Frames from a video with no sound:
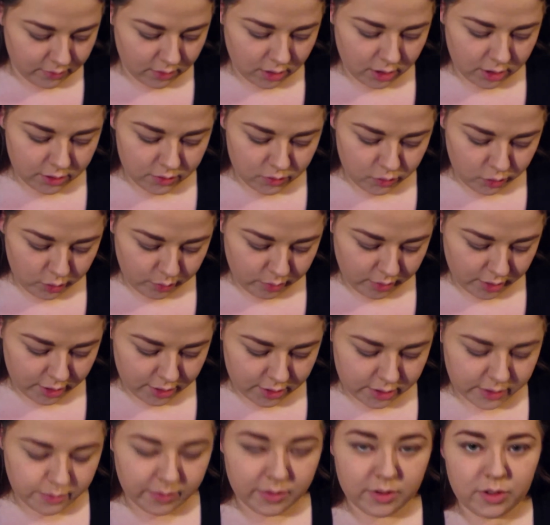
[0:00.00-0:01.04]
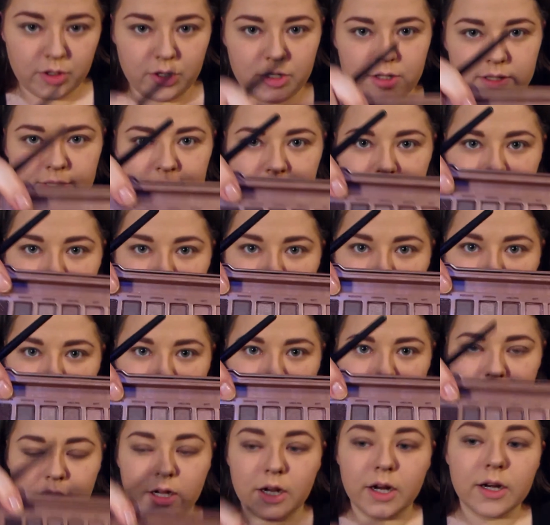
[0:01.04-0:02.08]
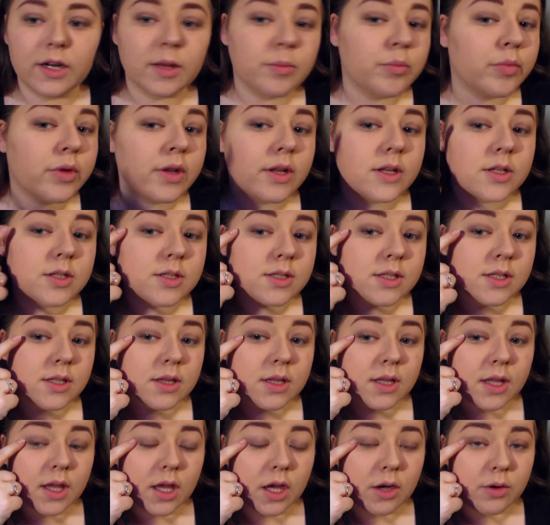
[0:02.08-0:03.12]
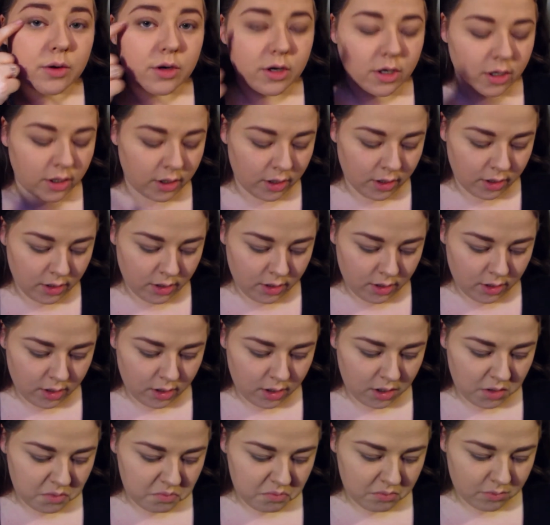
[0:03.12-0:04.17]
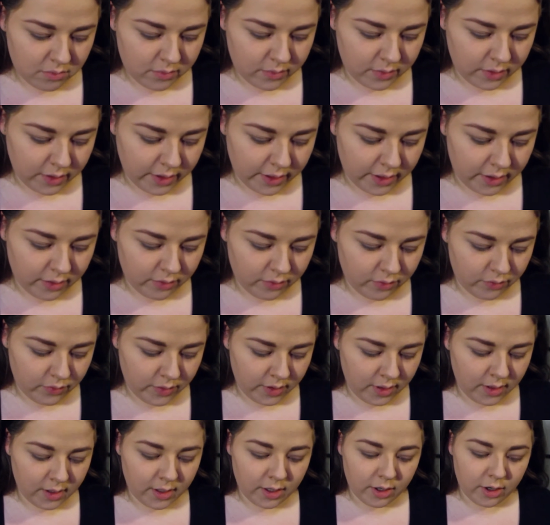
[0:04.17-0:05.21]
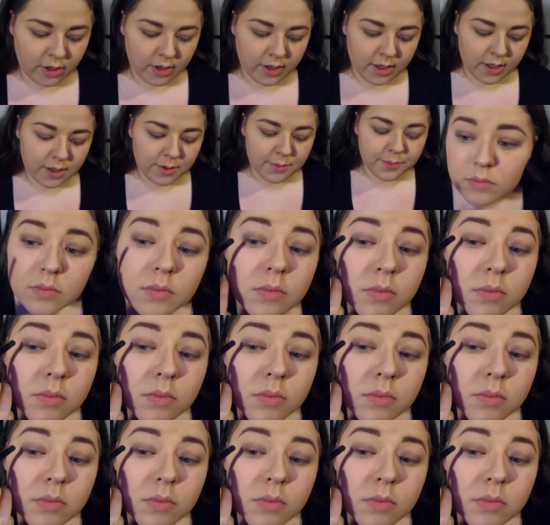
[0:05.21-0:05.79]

contour brush, I'm going to take some Blackheart and put it just in the outer like V area.